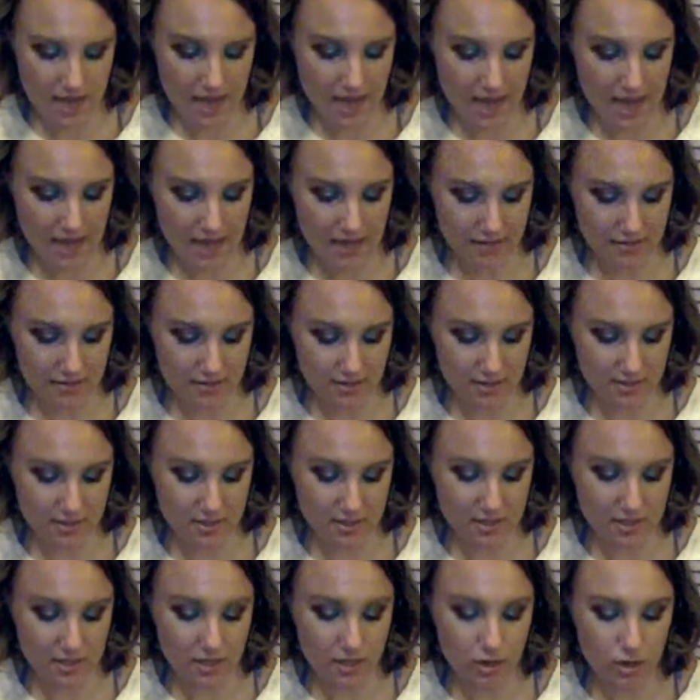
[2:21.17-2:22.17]
and
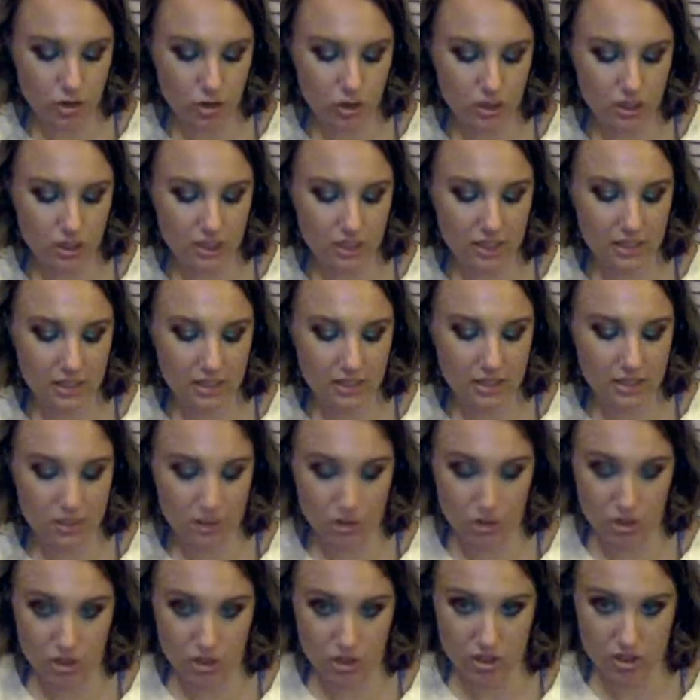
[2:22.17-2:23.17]
Centering
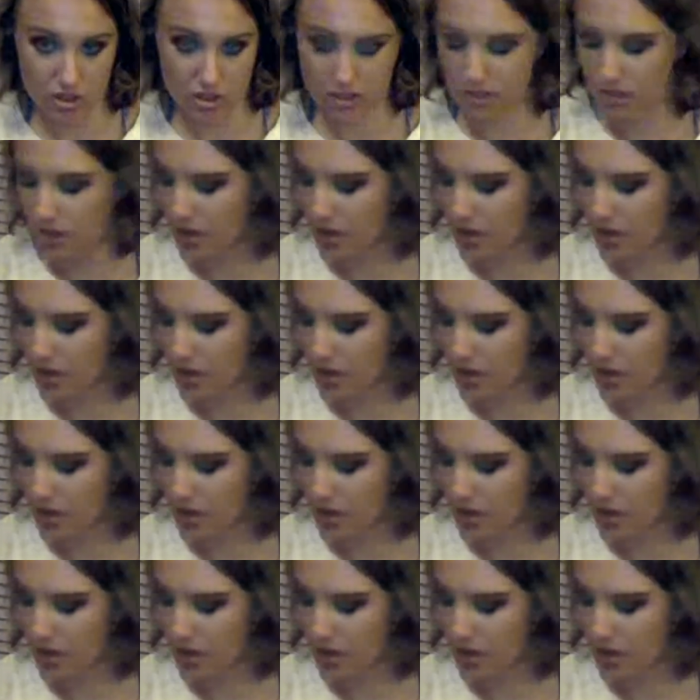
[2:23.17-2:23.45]
Citrus.